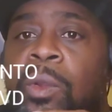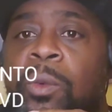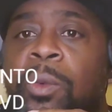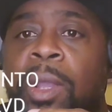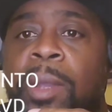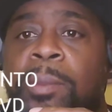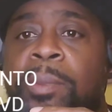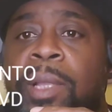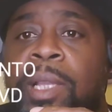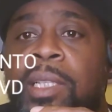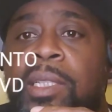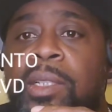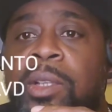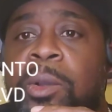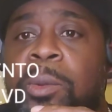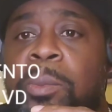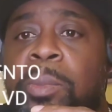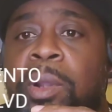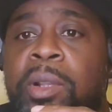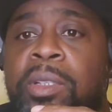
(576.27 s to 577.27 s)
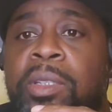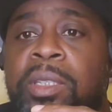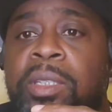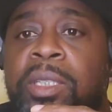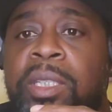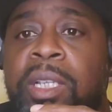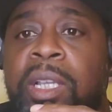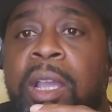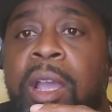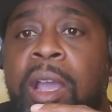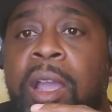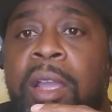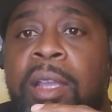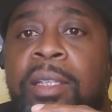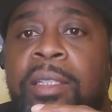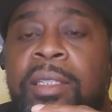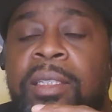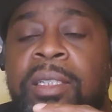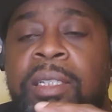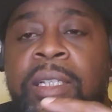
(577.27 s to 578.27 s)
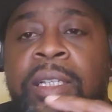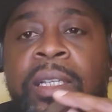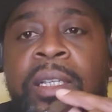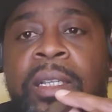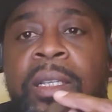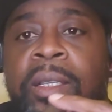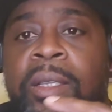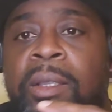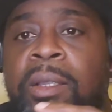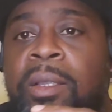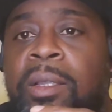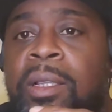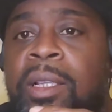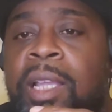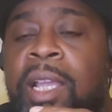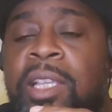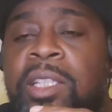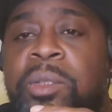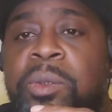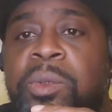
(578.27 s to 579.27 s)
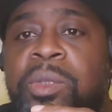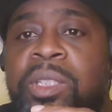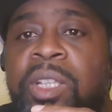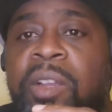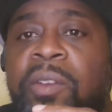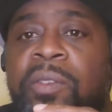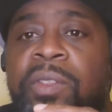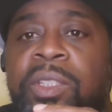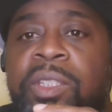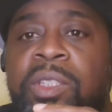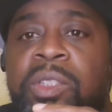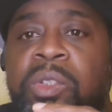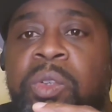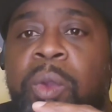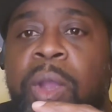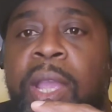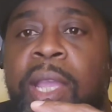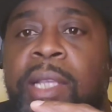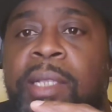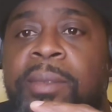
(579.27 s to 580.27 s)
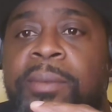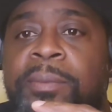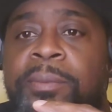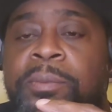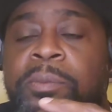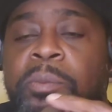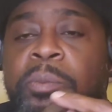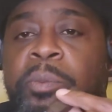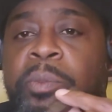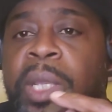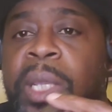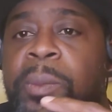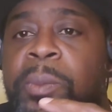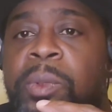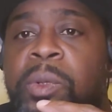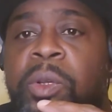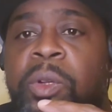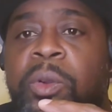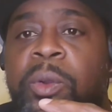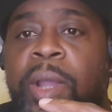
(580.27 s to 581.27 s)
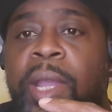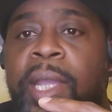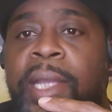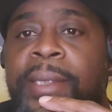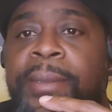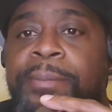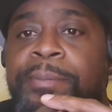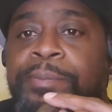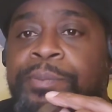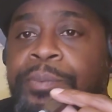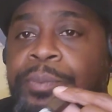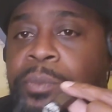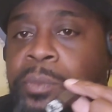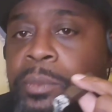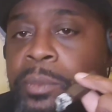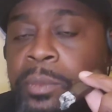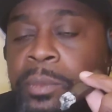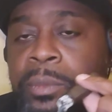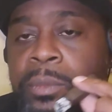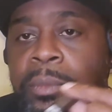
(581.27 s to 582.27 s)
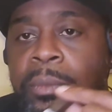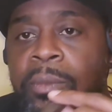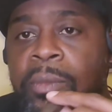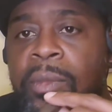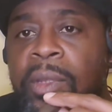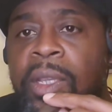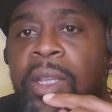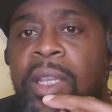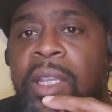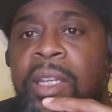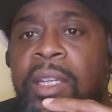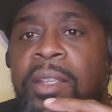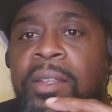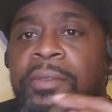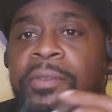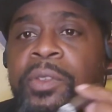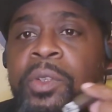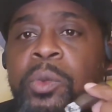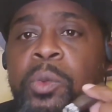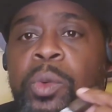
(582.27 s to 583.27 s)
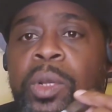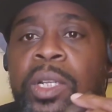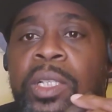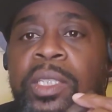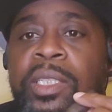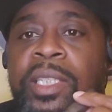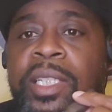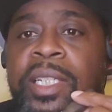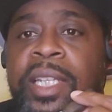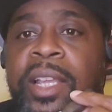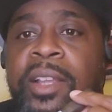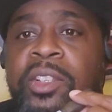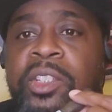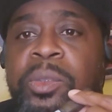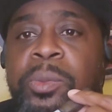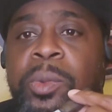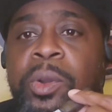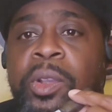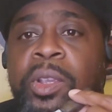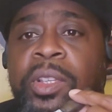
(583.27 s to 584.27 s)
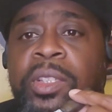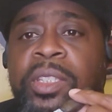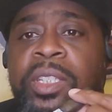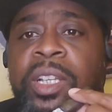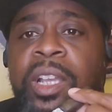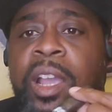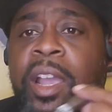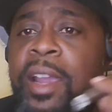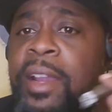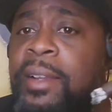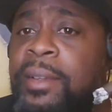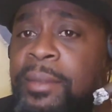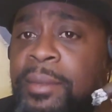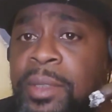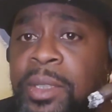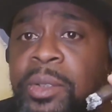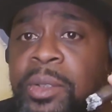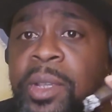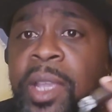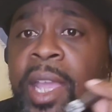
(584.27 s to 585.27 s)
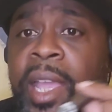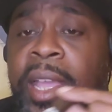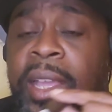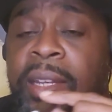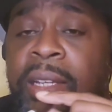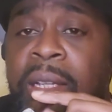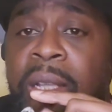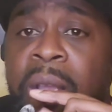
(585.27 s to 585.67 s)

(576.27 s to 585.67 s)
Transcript: Great place to go purchase cigars. Customer service is great. People are great. And if you want to sit there and smoke your cigar, you can.